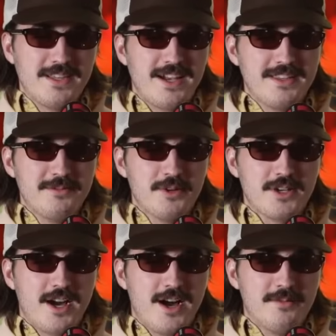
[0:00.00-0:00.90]
of them are were
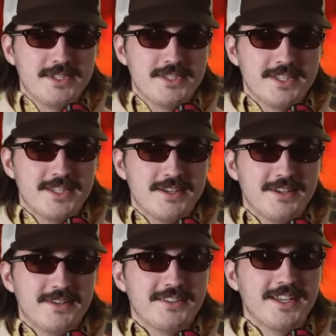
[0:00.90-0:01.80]
commenting
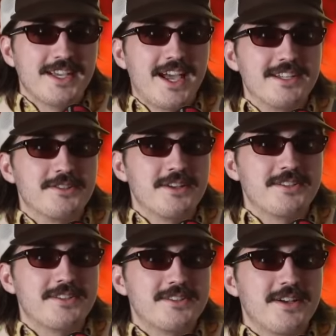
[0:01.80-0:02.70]
their like
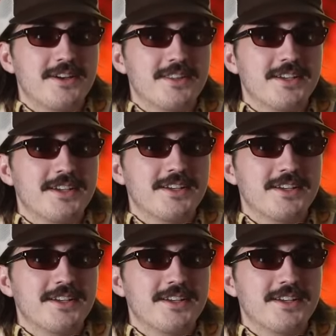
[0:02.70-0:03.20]
addresses on the